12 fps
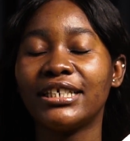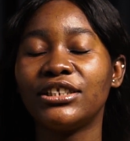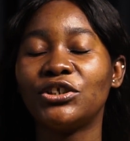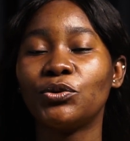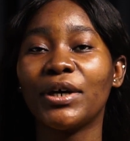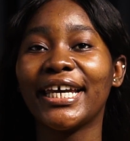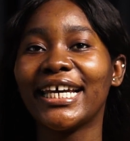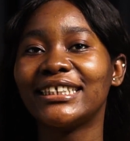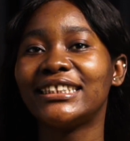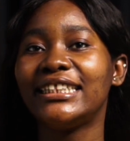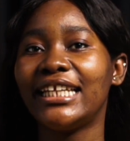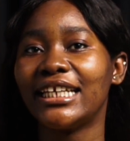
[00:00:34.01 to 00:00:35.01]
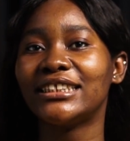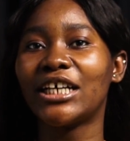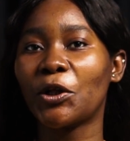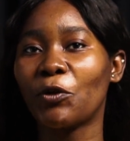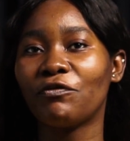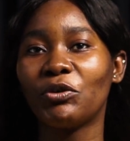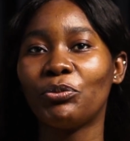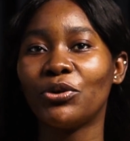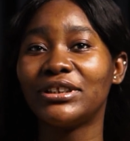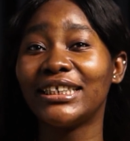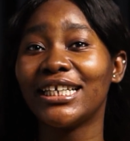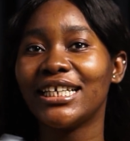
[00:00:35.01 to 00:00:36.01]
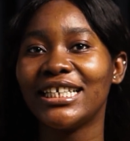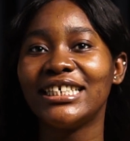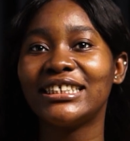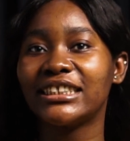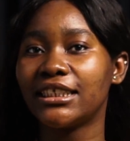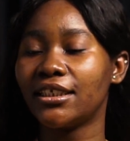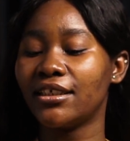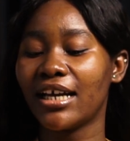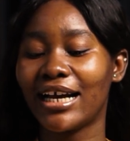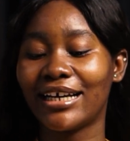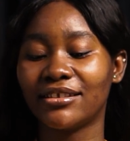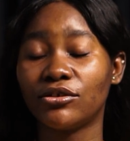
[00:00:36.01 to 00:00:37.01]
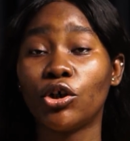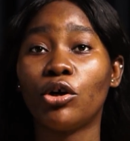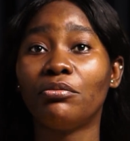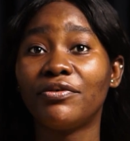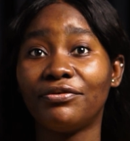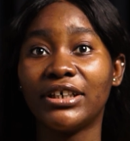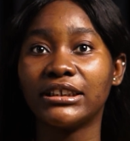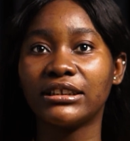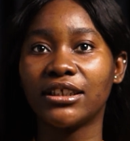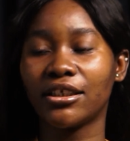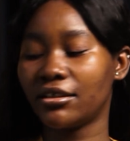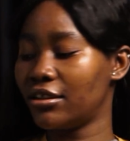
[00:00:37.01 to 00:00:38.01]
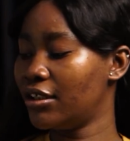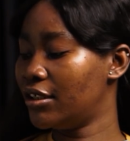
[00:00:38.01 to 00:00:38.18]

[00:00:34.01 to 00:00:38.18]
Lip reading: This one gets dirt out of the body easy and faster.